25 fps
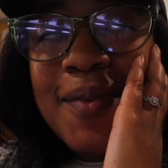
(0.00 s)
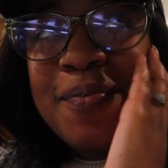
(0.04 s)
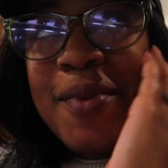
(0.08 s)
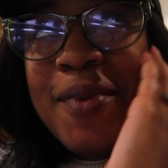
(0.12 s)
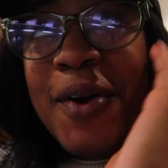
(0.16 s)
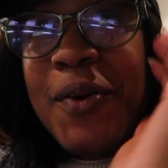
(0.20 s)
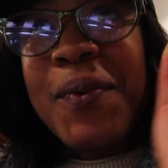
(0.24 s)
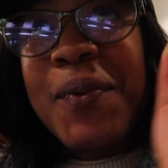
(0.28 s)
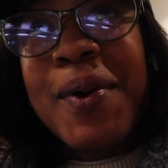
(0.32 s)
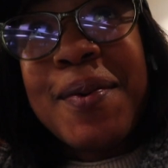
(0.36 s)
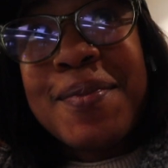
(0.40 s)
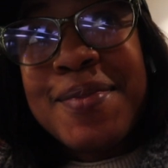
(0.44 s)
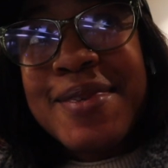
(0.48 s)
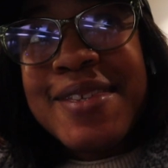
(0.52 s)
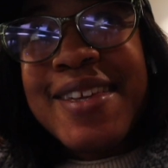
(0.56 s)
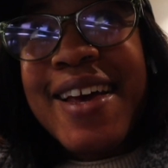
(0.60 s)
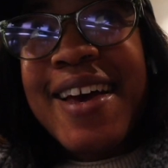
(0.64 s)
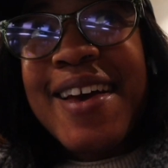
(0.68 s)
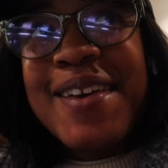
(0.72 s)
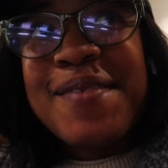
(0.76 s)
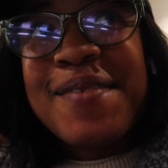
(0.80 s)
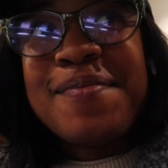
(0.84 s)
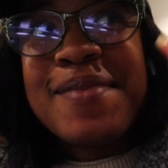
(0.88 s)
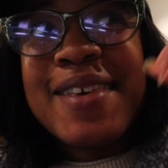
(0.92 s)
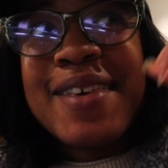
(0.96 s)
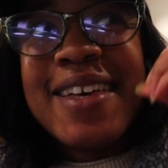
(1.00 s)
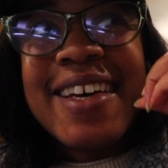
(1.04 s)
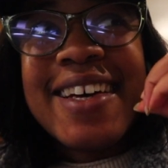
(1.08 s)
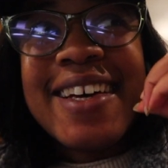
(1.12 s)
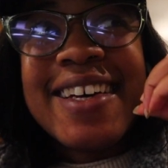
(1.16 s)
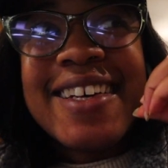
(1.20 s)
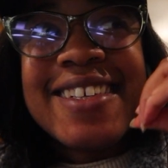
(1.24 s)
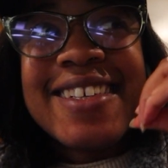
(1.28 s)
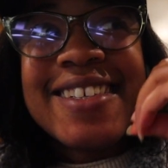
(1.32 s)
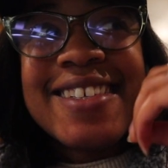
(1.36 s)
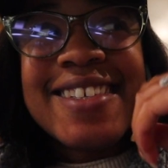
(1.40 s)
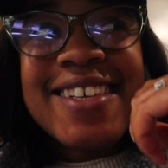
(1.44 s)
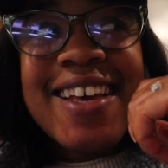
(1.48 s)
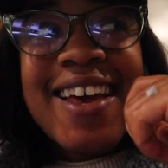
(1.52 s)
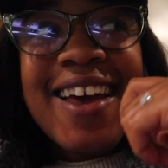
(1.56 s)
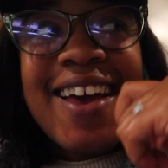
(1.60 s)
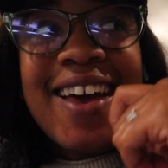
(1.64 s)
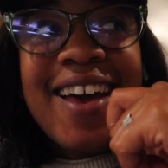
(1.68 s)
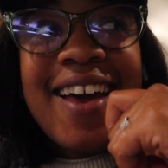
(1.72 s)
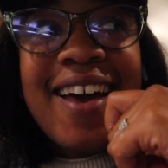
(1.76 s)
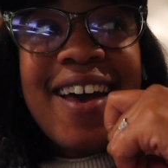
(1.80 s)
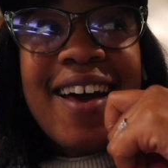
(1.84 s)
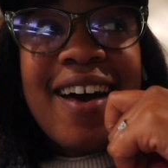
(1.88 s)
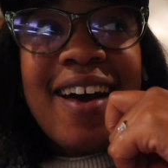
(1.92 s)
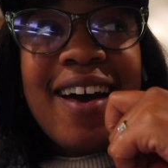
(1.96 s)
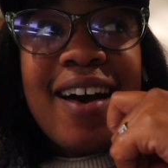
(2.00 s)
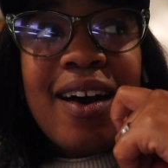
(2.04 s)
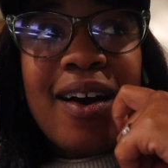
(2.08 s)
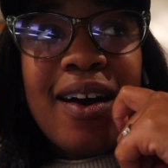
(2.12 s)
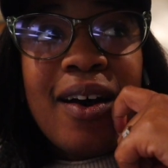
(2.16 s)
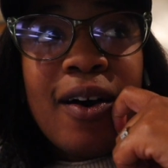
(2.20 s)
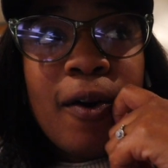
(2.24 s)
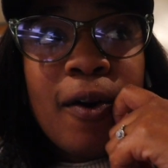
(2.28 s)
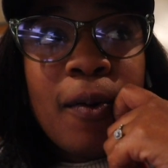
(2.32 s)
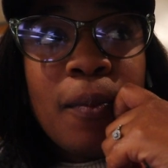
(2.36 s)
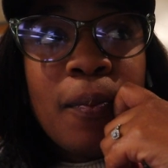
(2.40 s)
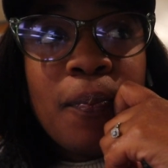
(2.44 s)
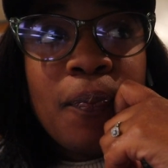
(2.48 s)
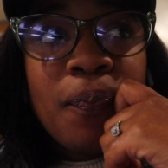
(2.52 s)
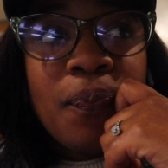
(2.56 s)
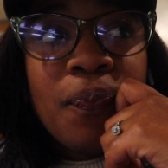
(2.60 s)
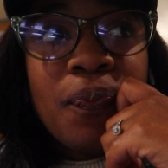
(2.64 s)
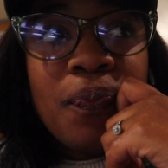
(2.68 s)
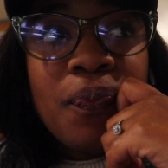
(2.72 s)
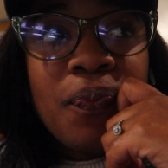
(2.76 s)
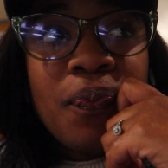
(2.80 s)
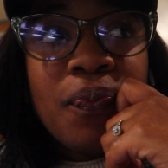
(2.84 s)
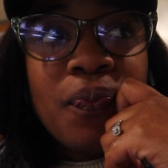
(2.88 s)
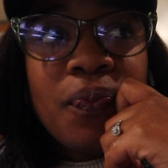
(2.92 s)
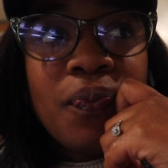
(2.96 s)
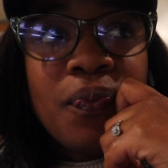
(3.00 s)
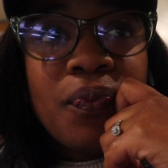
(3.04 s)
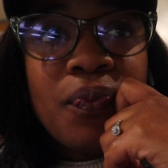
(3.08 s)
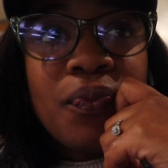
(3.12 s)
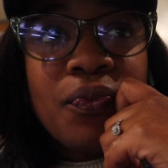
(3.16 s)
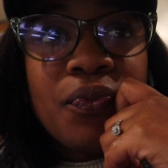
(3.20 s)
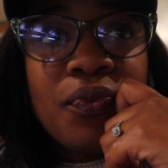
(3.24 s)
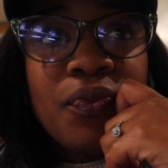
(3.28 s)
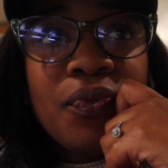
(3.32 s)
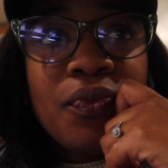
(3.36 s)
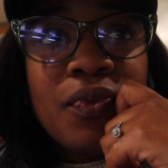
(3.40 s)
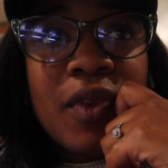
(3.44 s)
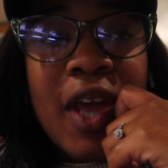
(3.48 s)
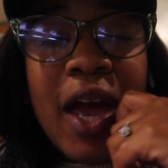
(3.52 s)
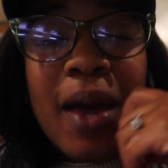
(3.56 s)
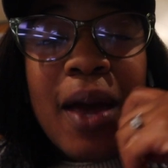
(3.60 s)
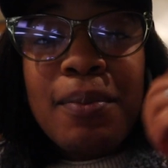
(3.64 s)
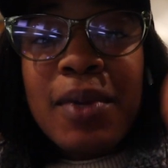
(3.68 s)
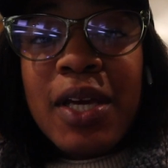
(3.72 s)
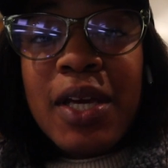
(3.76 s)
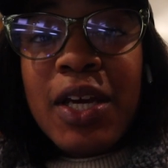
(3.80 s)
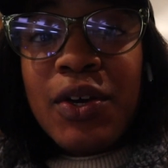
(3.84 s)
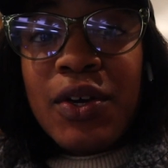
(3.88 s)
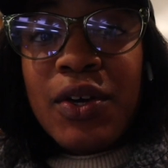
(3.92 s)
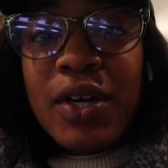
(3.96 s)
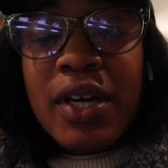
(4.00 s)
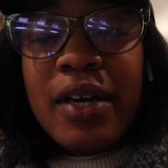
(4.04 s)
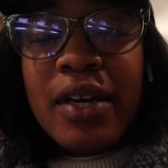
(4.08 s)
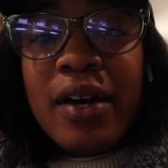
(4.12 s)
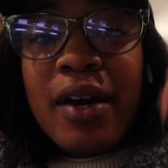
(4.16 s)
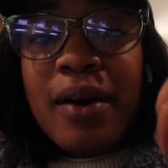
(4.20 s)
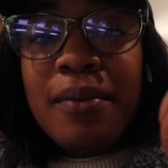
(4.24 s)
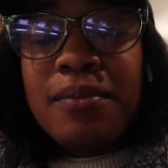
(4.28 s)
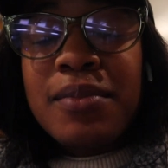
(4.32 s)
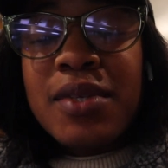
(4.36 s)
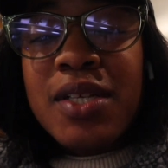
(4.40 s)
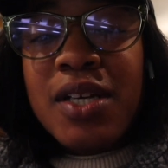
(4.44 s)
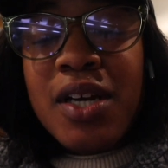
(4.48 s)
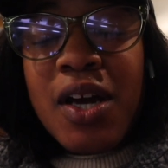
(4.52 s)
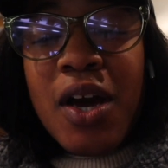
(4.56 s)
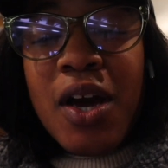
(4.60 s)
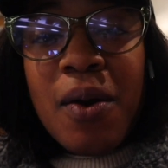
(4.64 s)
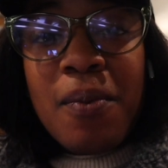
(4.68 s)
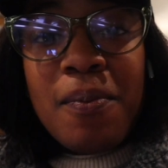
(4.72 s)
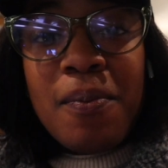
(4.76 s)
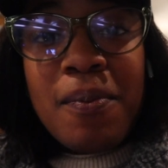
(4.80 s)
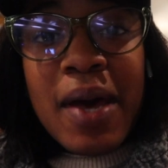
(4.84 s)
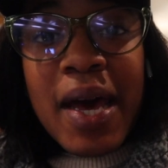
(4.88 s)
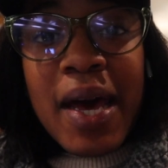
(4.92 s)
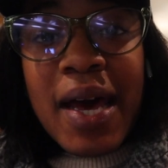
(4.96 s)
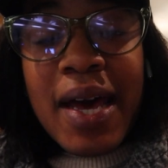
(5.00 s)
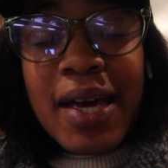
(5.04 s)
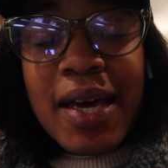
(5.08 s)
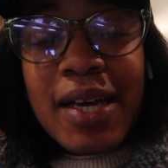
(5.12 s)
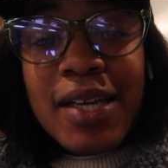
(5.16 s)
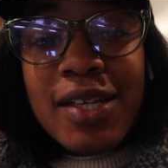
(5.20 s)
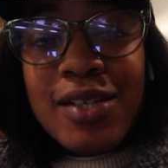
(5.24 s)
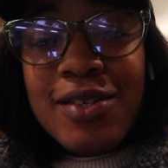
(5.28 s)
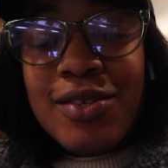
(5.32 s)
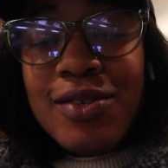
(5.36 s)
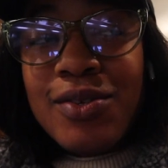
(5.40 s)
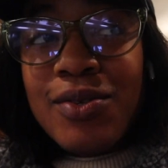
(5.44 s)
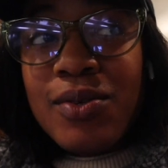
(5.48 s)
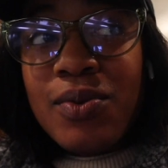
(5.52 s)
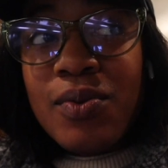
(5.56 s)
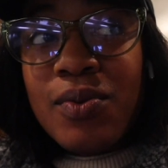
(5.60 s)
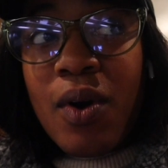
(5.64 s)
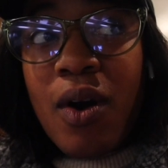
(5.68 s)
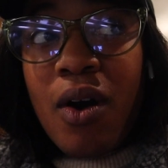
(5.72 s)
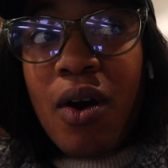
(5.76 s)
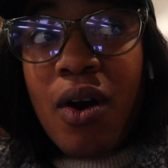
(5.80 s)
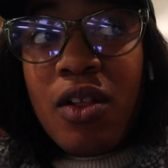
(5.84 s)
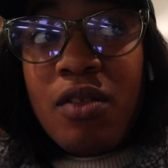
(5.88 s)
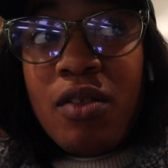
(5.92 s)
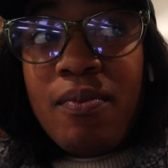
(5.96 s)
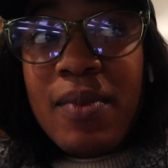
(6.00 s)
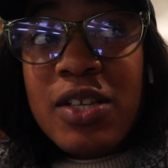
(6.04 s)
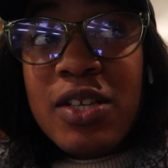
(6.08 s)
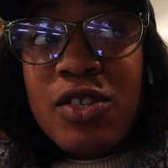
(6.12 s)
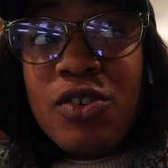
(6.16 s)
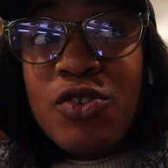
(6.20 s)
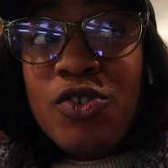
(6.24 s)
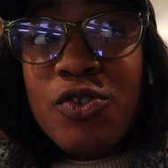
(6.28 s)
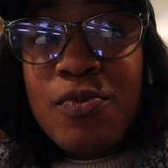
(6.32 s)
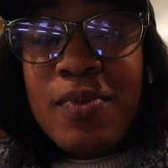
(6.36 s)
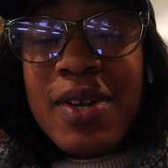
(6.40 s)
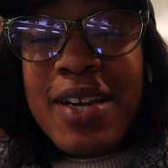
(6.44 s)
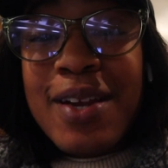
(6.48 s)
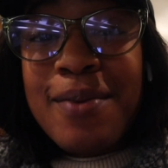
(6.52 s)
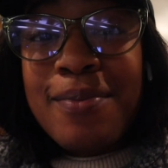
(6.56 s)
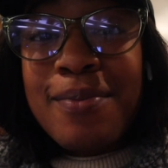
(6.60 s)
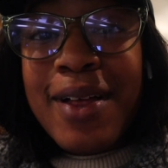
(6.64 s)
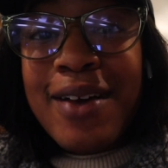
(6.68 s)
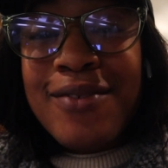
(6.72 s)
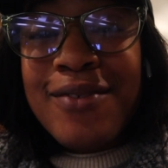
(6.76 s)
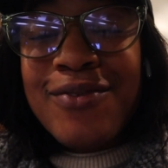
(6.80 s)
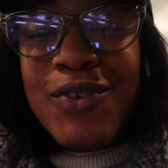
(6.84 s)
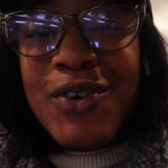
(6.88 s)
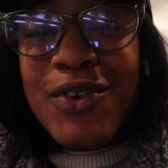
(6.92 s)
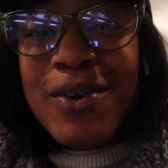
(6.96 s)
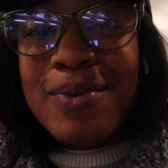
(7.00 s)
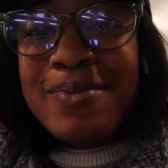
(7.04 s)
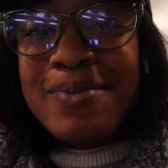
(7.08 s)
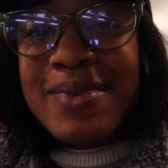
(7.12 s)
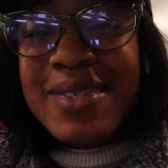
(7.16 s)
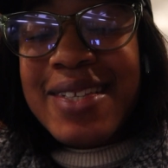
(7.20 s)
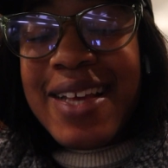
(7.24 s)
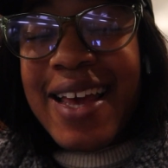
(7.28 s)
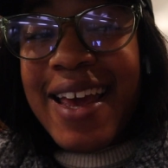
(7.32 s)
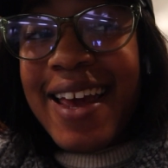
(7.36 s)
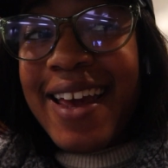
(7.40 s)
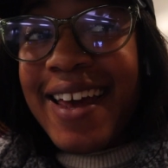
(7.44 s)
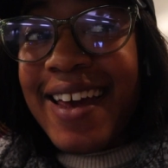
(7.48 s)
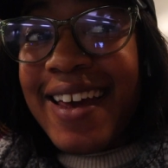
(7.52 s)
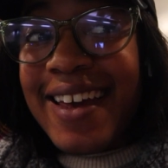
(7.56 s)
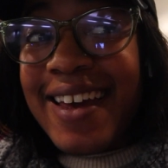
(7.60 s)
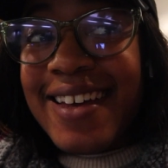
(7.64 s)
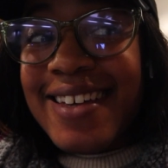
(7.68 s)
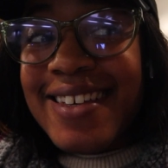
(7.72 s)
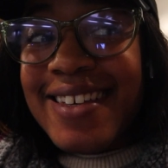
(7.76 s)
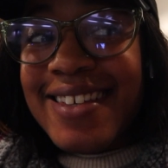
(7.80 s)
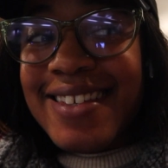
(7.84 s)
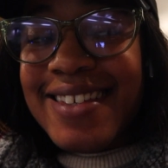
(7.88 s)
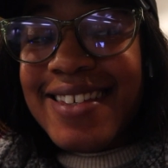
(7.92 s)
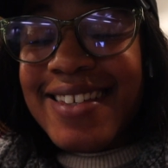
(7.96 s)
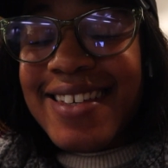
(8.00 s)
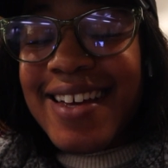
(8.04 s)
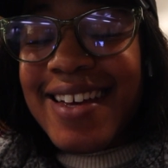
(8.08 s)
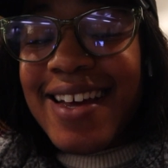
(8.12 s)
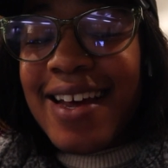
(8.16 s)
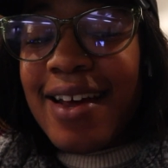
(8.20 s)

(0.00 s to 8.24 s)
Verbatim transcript: my website, because um, I'm gearing up to come back to all of my social media platforms and